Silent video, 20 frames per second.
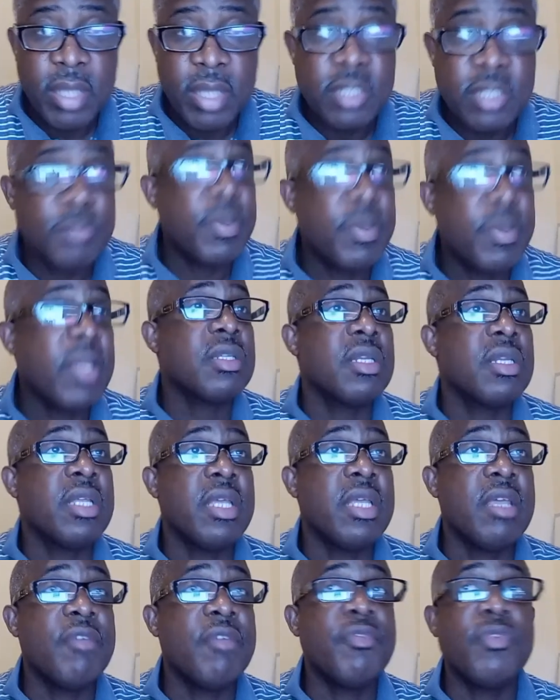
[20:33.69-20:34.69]

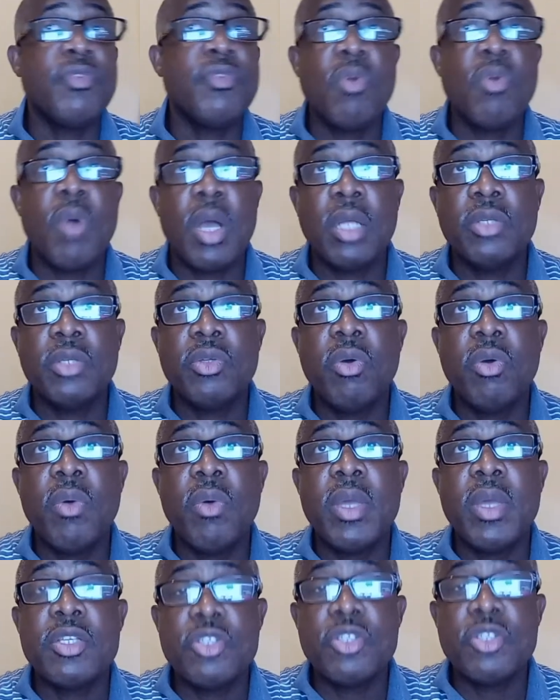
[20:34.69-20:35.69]
especially if you are
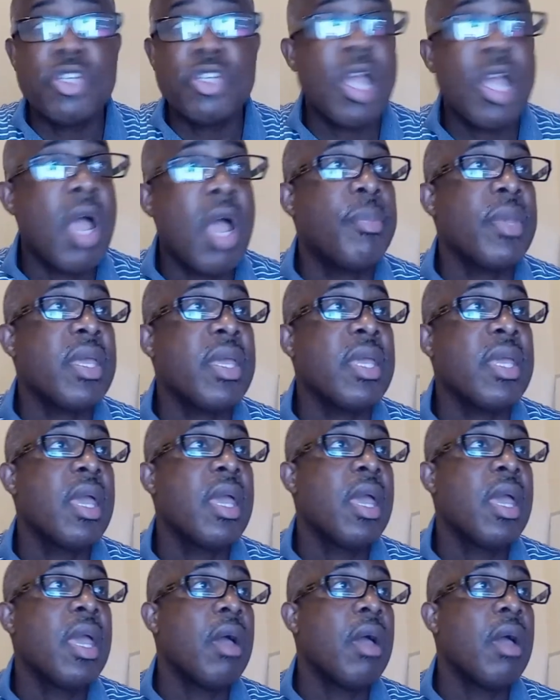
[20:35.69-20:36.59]
doing shopping